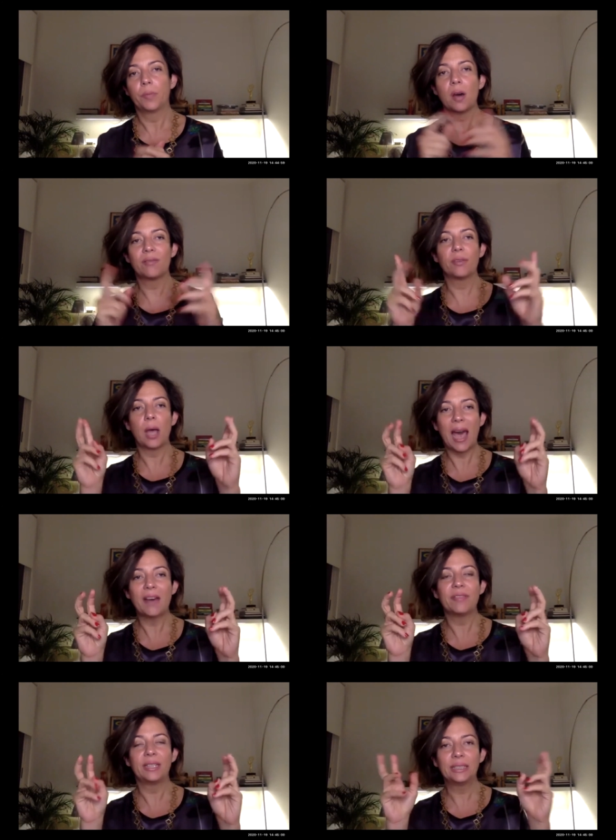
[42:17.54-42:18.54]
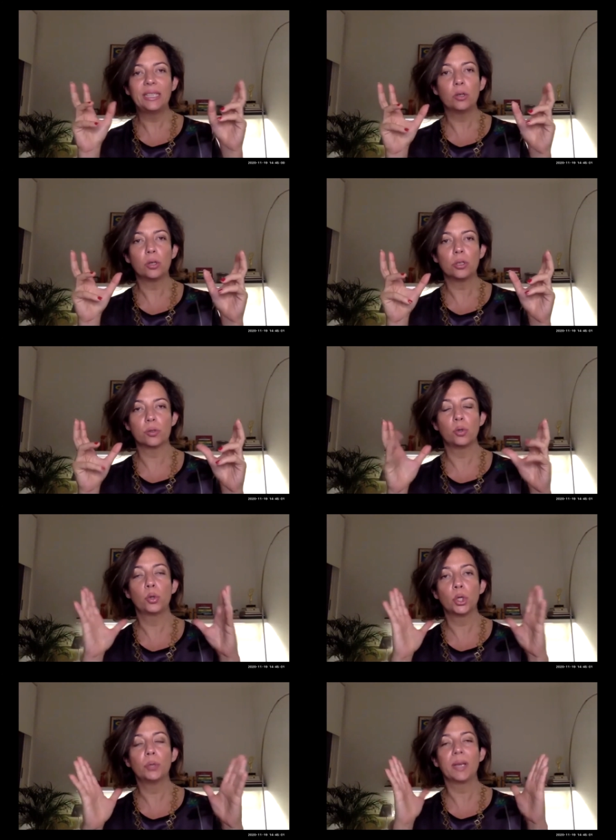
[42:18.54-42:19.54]
of having leaders who
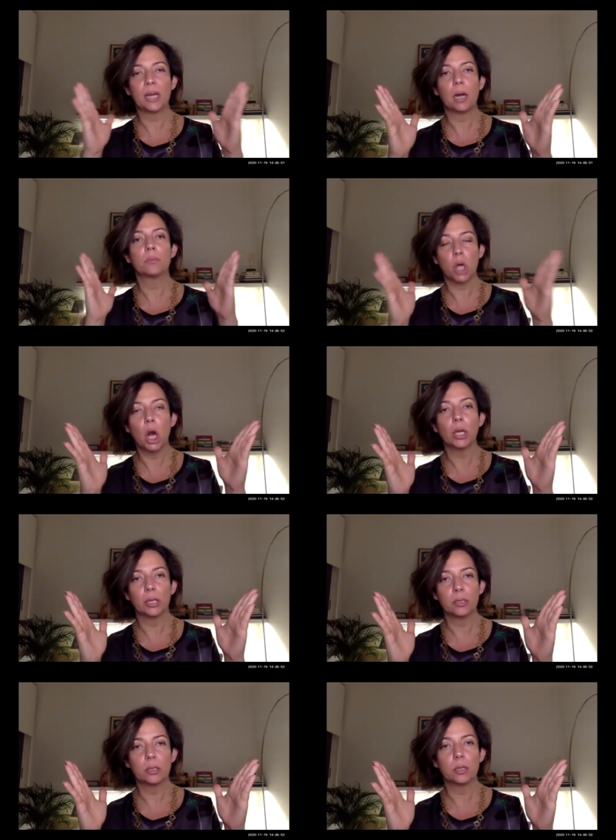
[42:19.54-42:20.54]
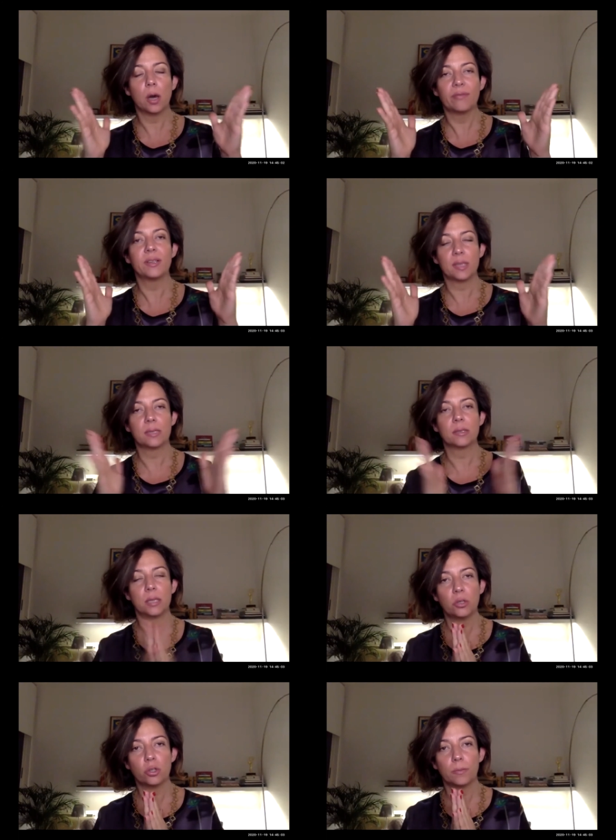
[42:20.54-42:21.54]
could become target of
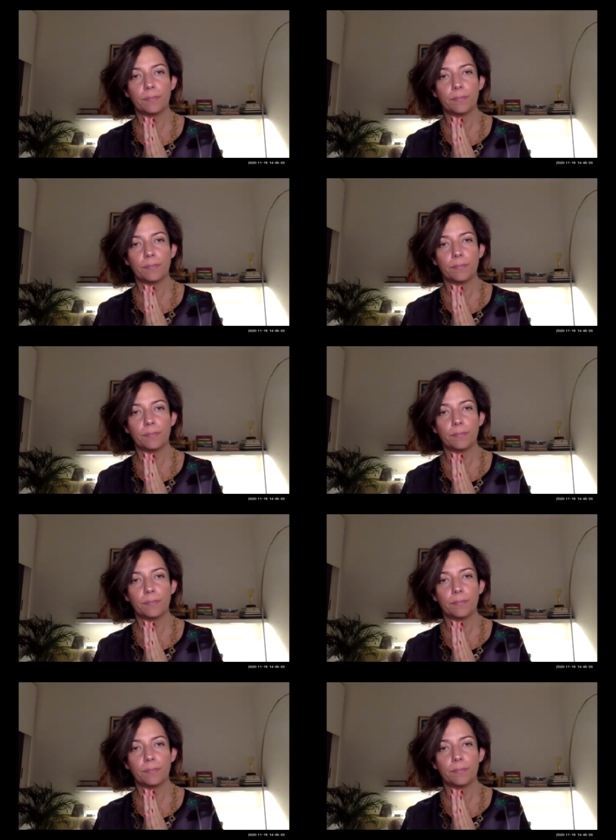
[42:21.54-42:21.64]
assassination.